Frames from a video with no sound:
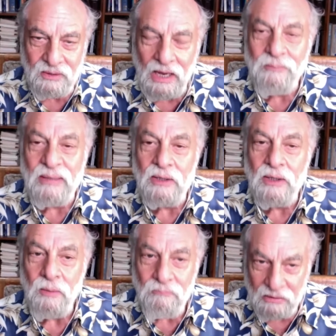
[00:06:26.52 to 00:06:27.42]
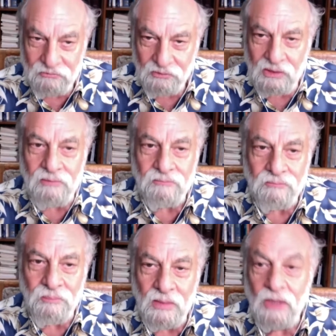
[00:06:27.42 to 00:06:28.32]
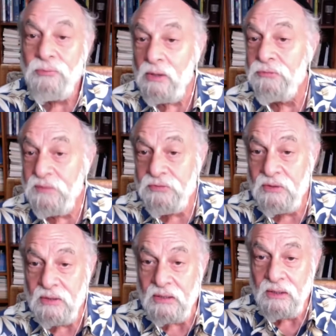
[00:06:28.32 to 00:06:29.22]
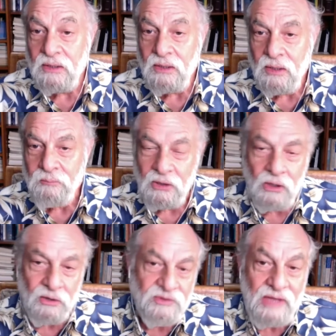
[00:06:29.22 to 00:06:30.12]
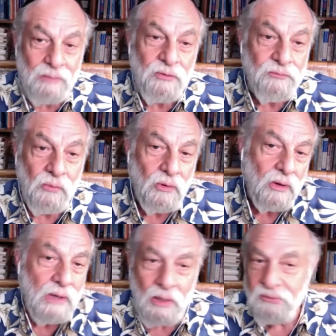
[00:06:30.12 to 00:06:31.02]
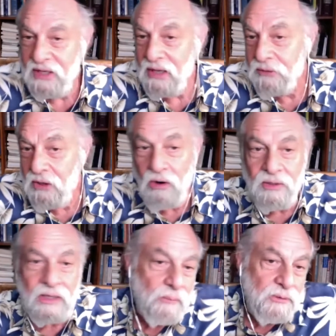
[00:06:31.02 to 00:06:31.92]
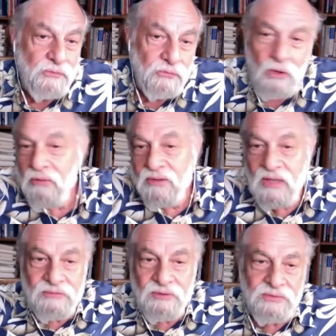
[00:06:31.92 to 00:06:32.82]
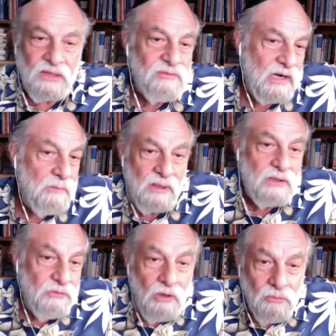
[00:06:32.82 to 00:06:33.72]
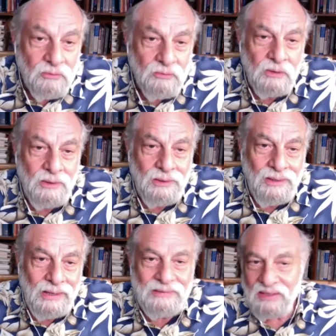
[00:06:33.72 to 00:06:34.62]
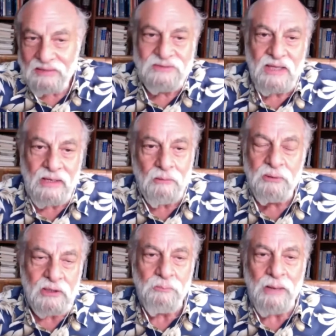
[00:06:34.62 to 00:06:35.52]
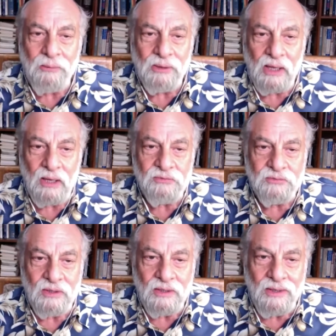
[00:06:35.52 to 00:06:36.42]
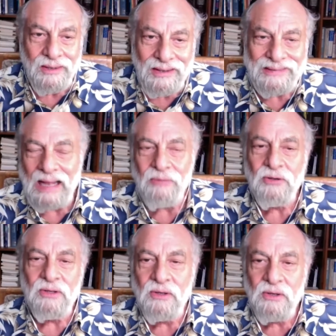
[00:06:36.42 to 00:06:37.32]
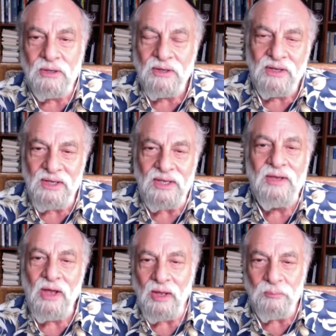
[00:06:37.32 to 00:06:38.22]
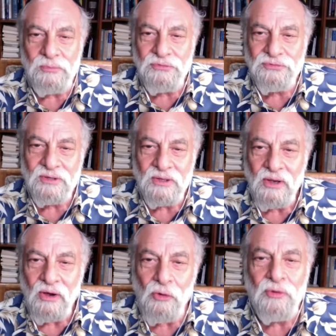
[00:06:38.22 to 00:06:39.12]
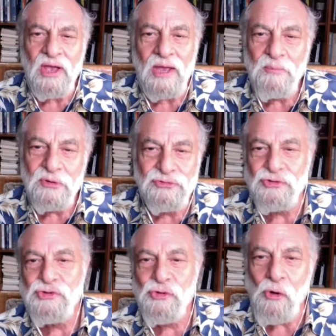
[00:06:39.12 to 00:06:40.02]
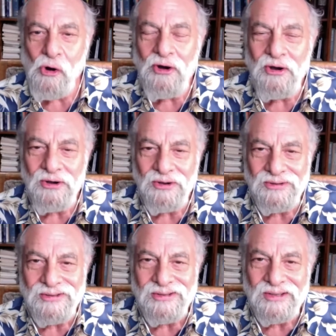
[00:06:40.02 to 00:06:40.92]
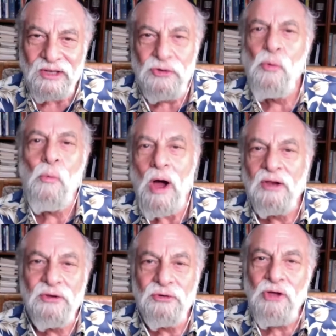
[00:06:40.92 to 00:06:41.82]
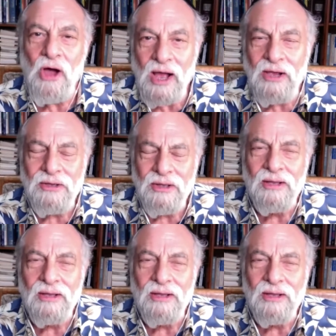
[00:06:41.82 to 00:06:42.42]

I mean, mentally as well as physically, because the day before I was hale and hearty, able to do all kinds of things that anybody can do. And the next day I'm completely paralyzed. And now the key comes, okay, Mr. Shore, can you walk your talk?